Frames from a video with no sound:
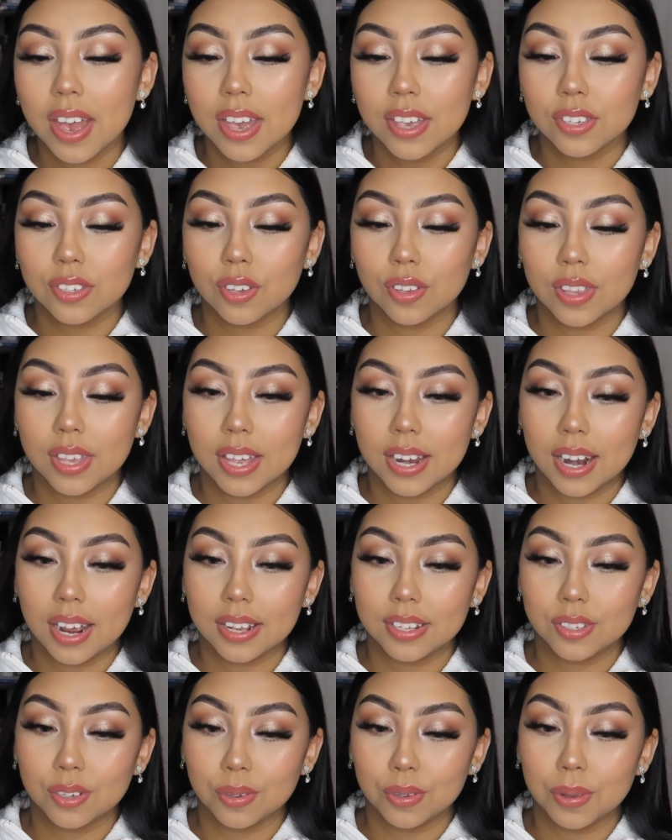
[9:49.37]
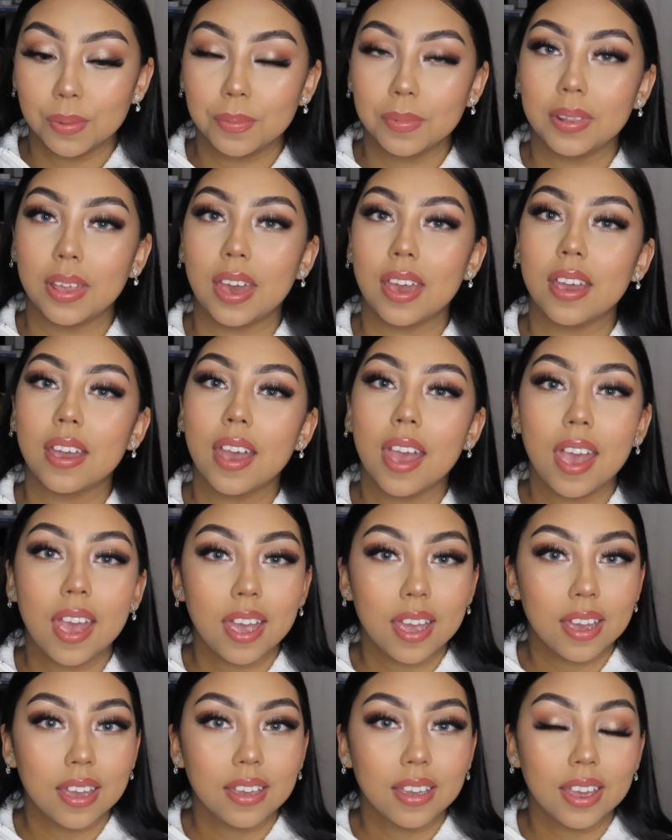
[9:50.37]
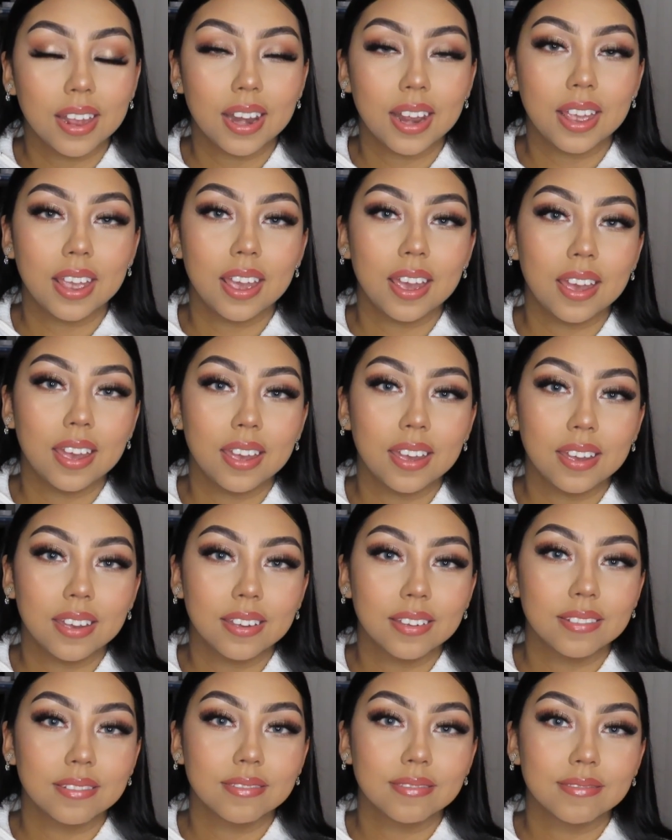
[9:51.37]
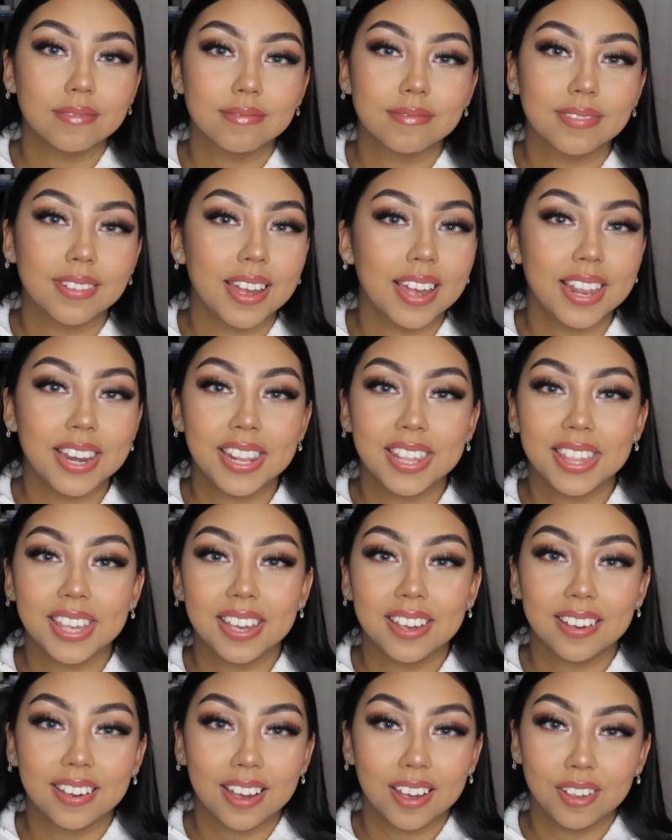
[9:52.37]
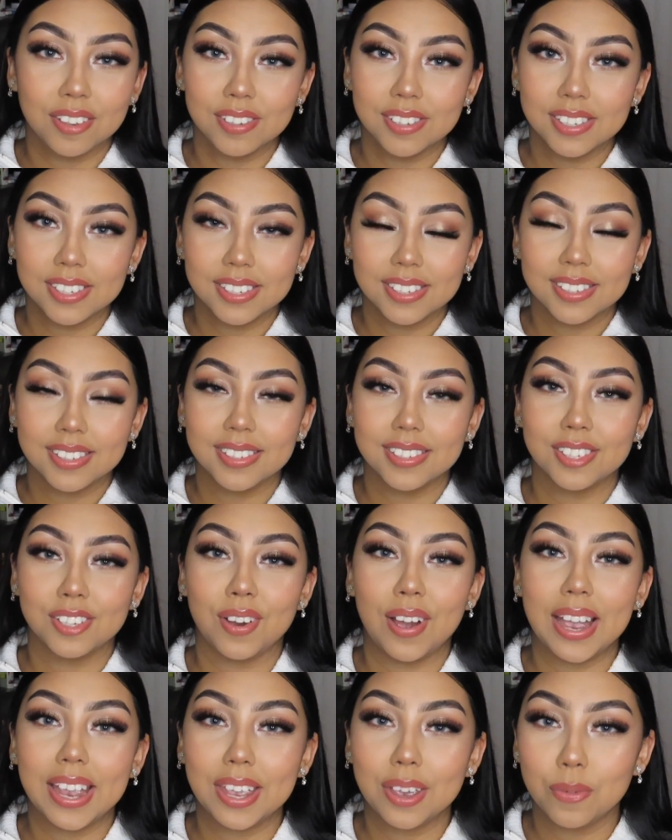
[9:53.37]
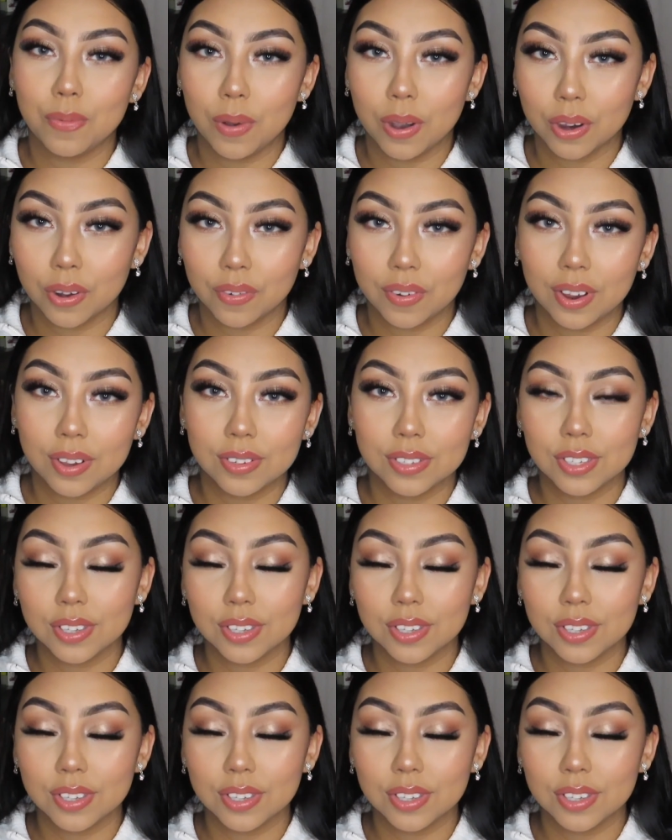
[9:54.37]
So then I told them like, hey, can I get anything else so I can walk around?